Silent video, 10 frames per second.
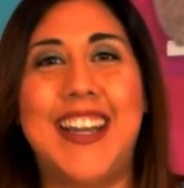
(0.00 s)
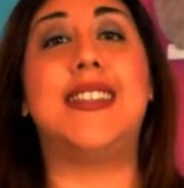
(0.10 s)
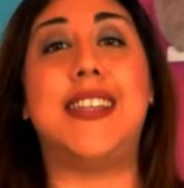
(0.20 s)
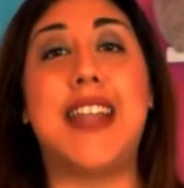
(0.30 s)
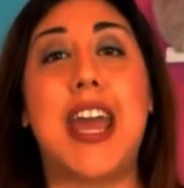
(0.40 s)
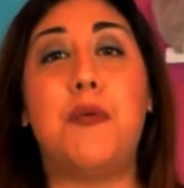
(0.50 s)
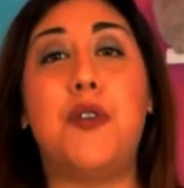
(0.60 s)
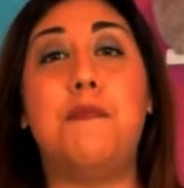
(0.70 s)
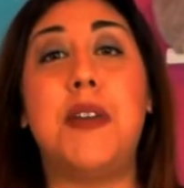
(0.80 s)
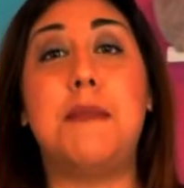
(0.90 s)
Today
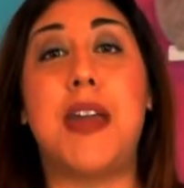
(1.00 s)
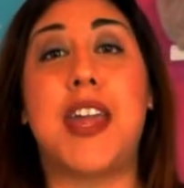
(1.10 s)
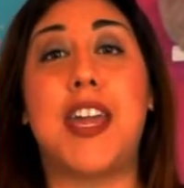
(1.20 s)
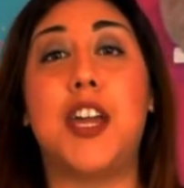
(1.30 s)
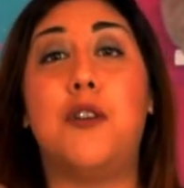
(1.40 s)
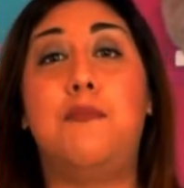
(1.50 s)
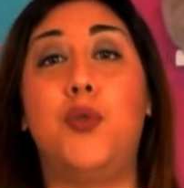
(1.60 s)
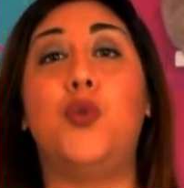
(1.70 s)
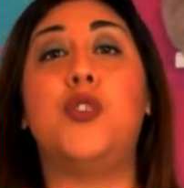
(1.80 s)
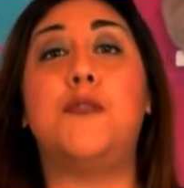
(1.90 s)
we'll be making a
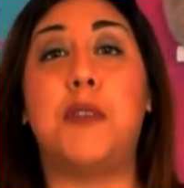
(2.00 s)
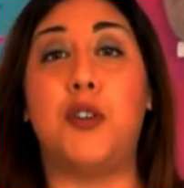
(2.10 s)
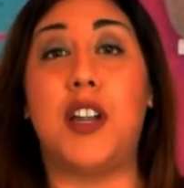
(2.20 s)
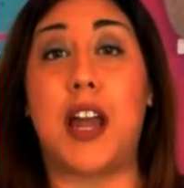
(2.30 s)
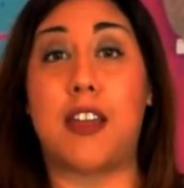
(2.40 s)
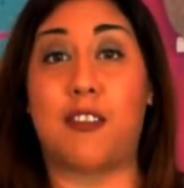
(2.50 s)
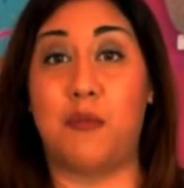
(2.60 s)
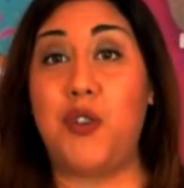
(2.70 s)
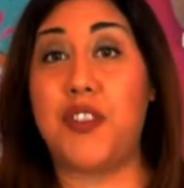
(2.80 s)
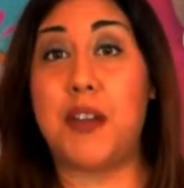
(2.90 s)
blue spirulina
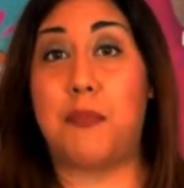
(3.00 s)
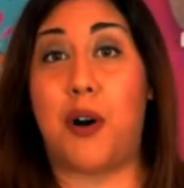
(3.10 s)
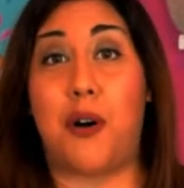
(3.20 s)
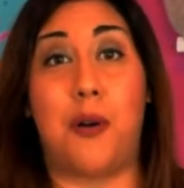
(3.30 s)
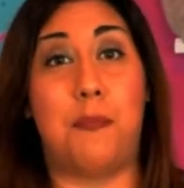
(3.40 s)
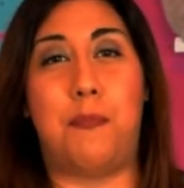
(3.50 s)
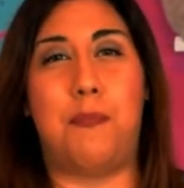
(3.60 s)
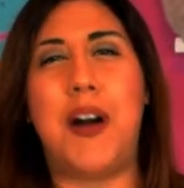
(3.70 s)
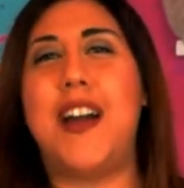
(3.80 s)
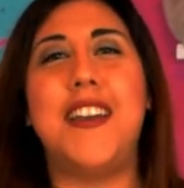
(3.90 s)
smoothie bowl,
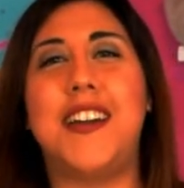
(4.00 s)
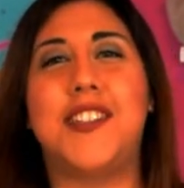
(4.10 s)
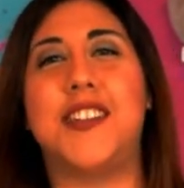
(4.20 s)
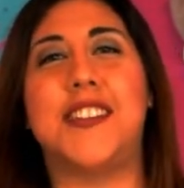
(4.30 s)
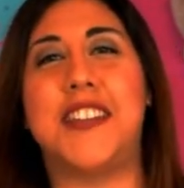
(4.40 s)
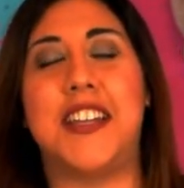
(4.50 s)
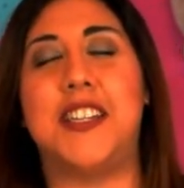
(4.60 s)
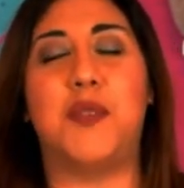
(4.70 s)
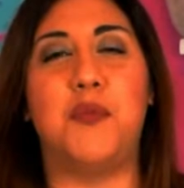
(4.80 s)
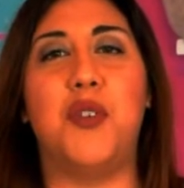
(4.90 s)
but not just any
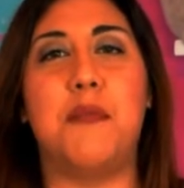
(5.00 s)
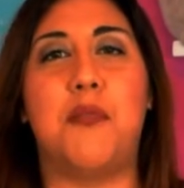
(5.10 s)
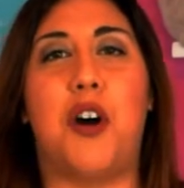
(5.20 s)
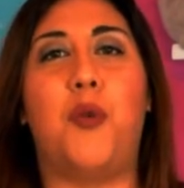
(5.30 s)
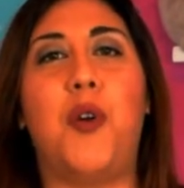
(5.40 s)
smoothie bowl.